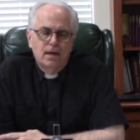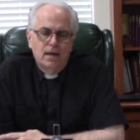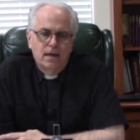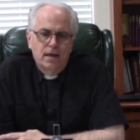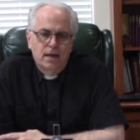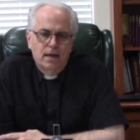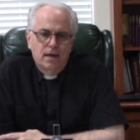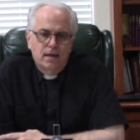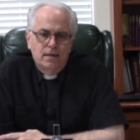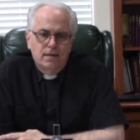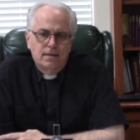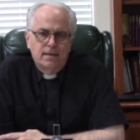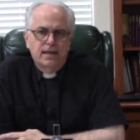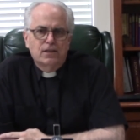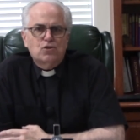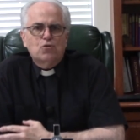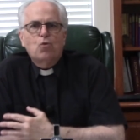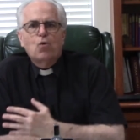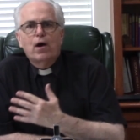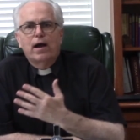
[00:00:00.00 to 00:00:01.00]
and
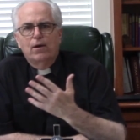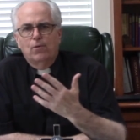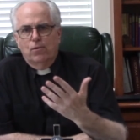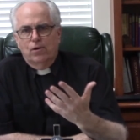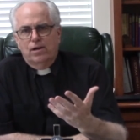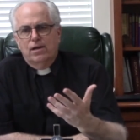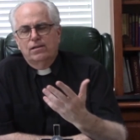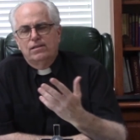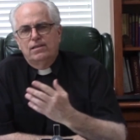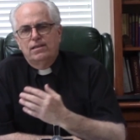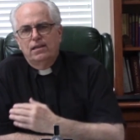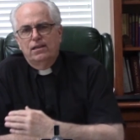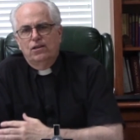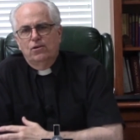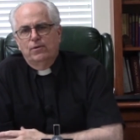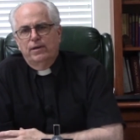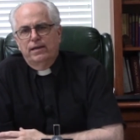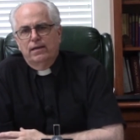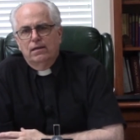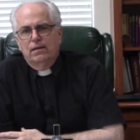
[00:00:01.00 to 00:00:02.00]
that's why we're
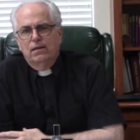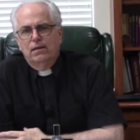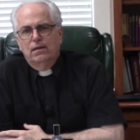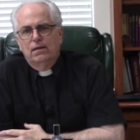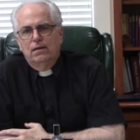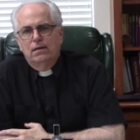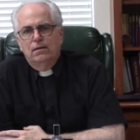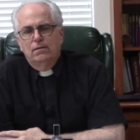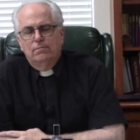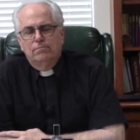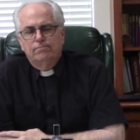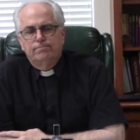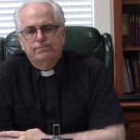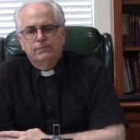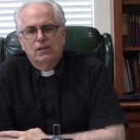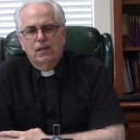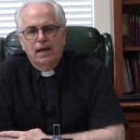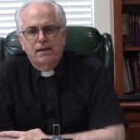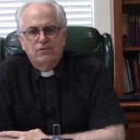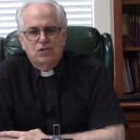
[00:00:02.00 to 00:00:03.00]
continuing um,
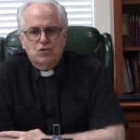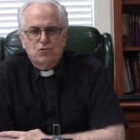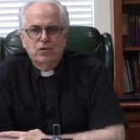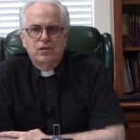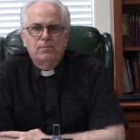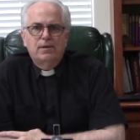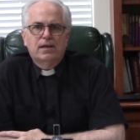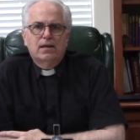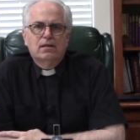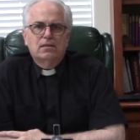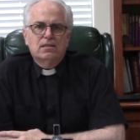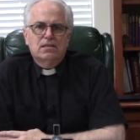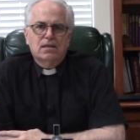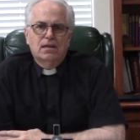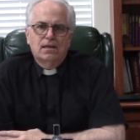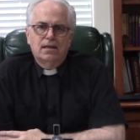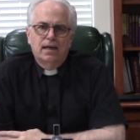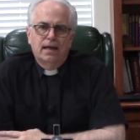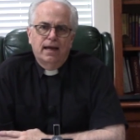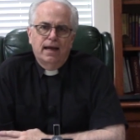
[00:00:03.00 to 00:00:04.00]
live streaming on
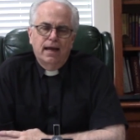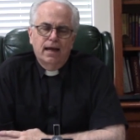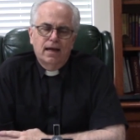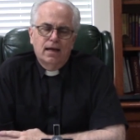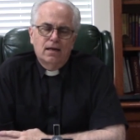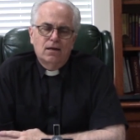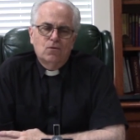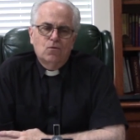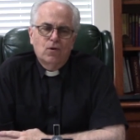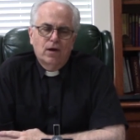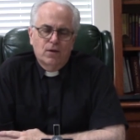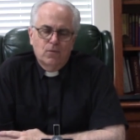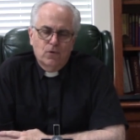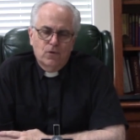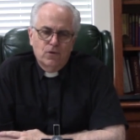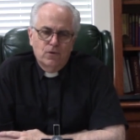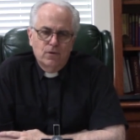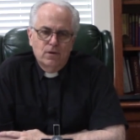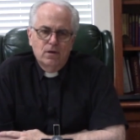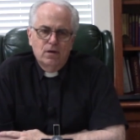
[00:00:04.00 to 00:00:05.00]
Sunday and why
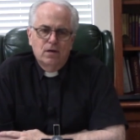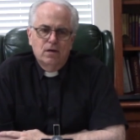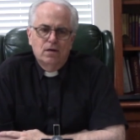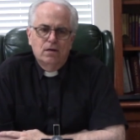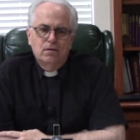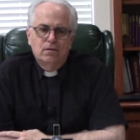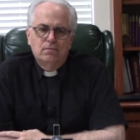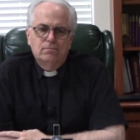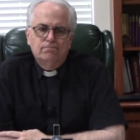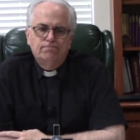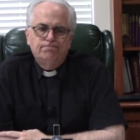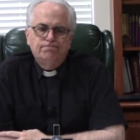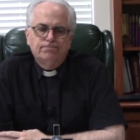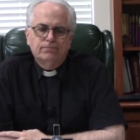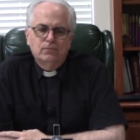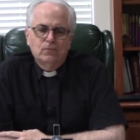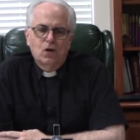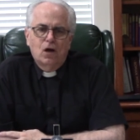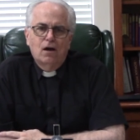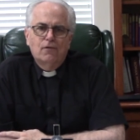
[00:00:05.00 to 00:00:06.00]
we're um,
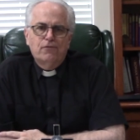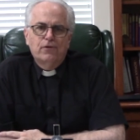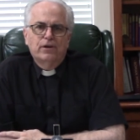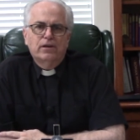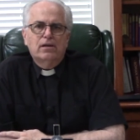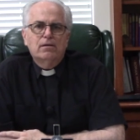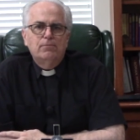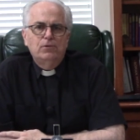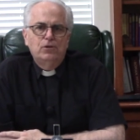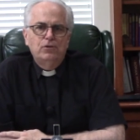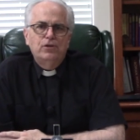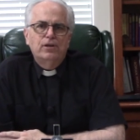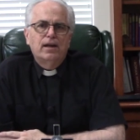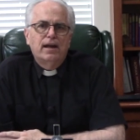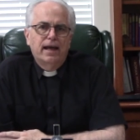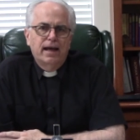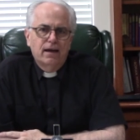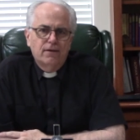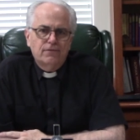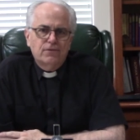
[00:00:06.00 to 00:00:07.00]
offering communion
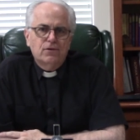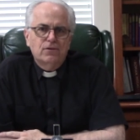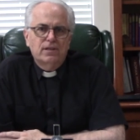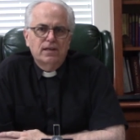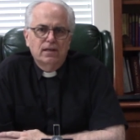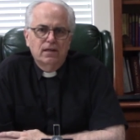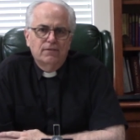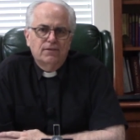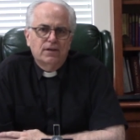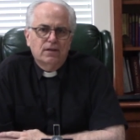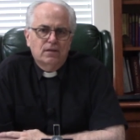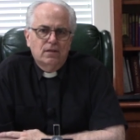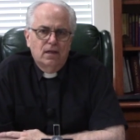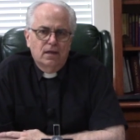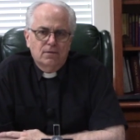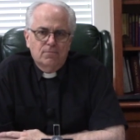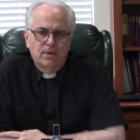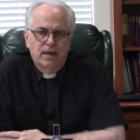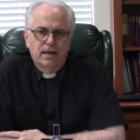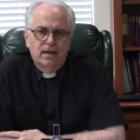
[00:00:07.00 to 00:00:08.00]
after the 11
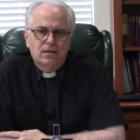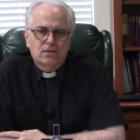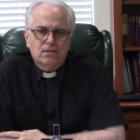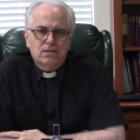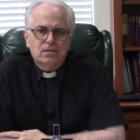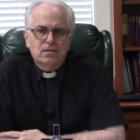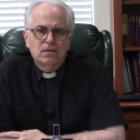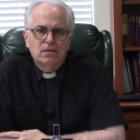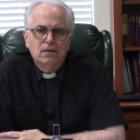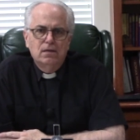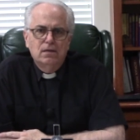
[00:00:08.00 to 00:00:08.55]
o'clock Mass.